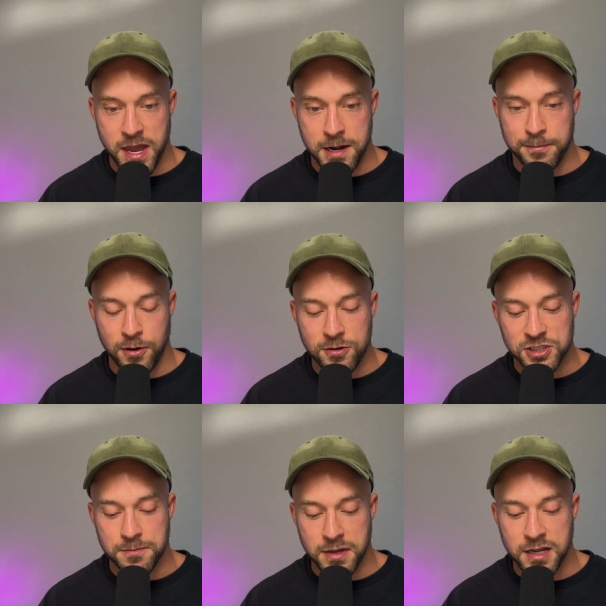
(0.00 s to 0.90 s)
and
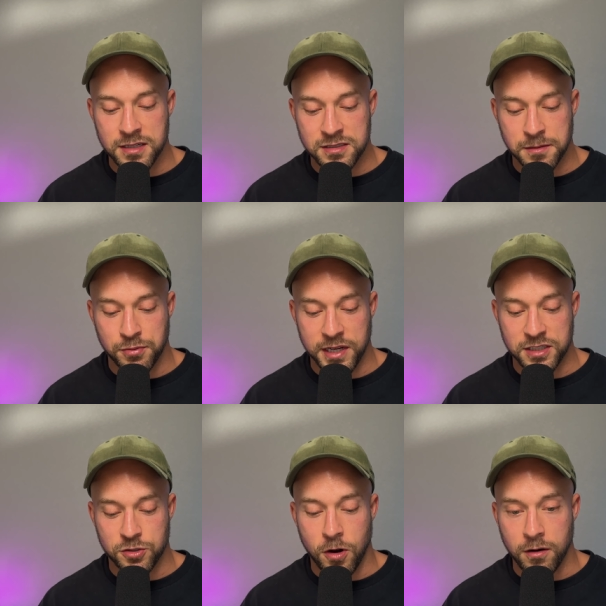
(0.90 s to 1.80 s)
approached me to play
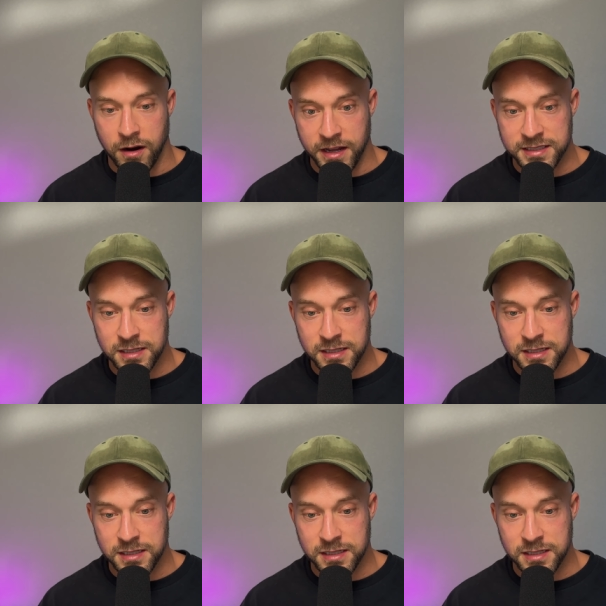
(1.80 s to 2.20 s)
guitar on it.